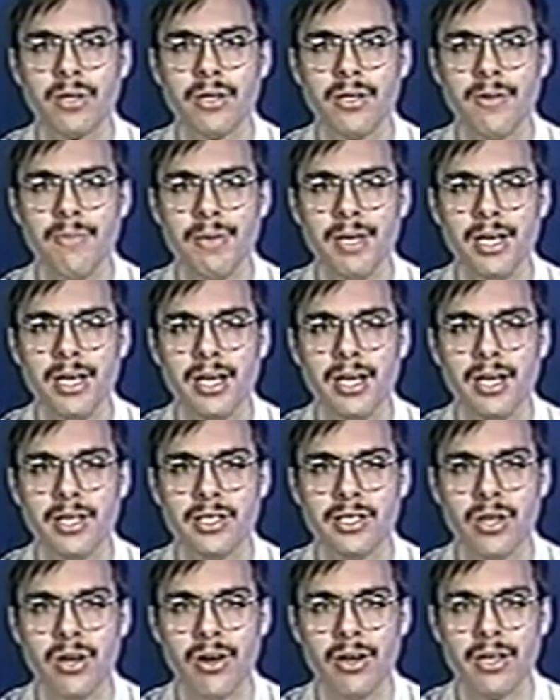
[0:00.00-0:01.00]
we're going to be
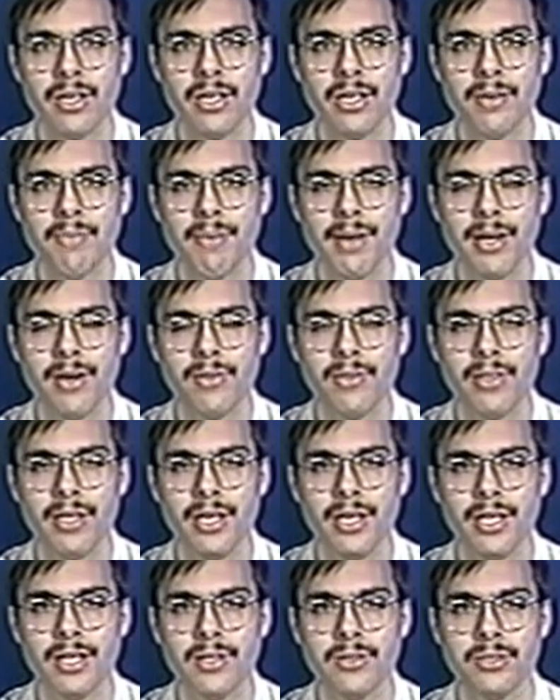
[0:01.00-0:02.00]
talking about
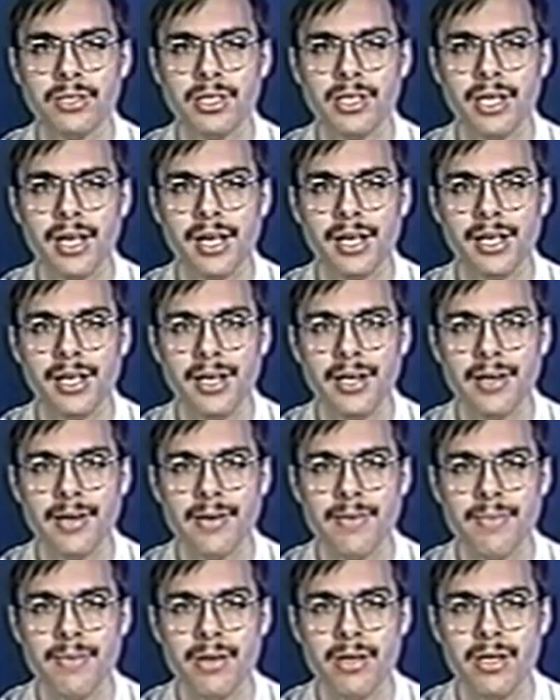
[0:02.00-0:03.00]
the
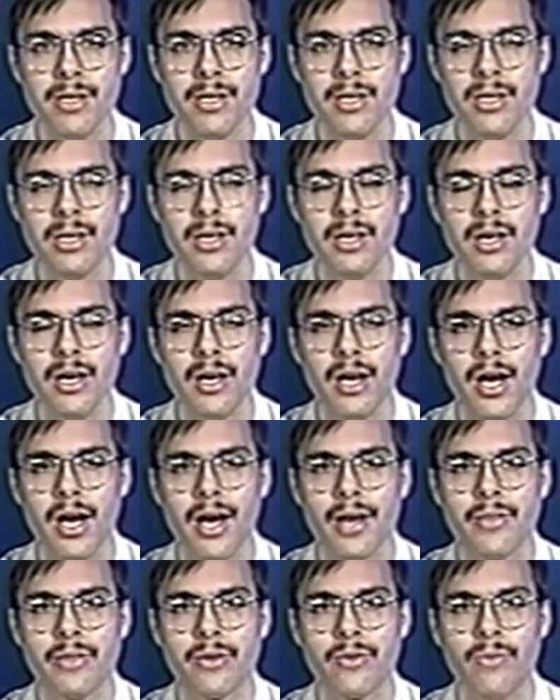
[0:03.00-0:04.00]
Lusitania,
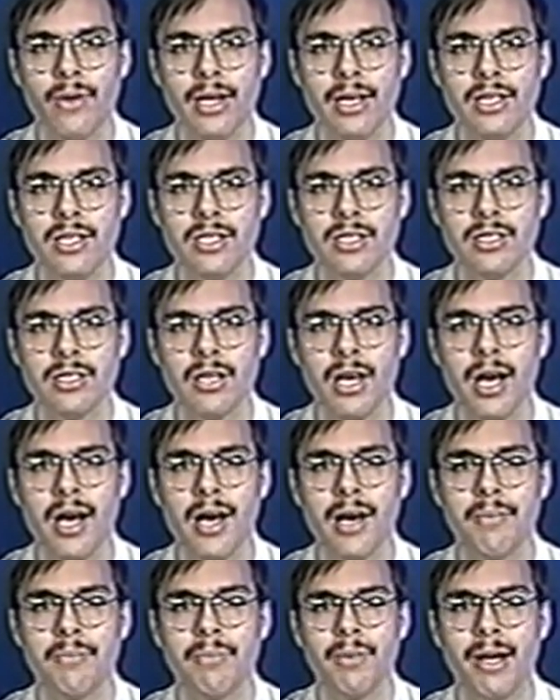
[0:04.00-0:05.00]
the grandest
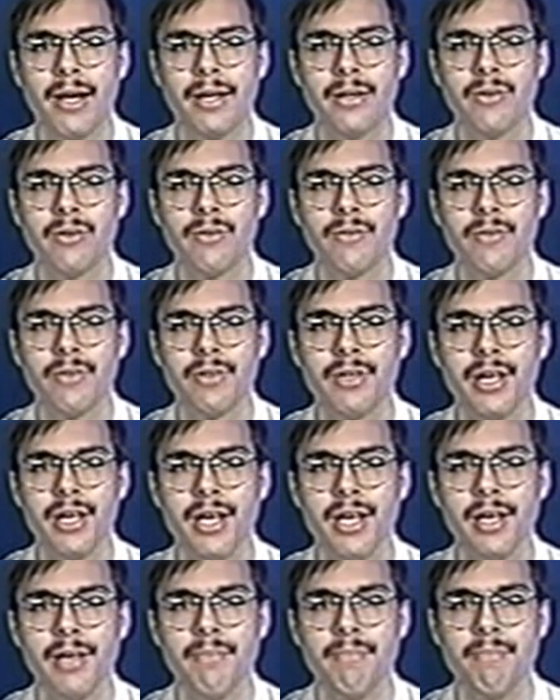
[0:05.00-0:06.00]
liner of her
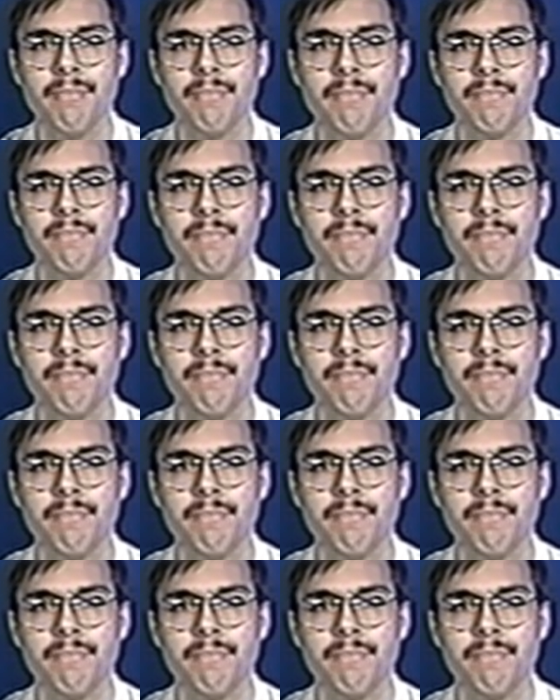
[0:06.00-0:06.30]
day,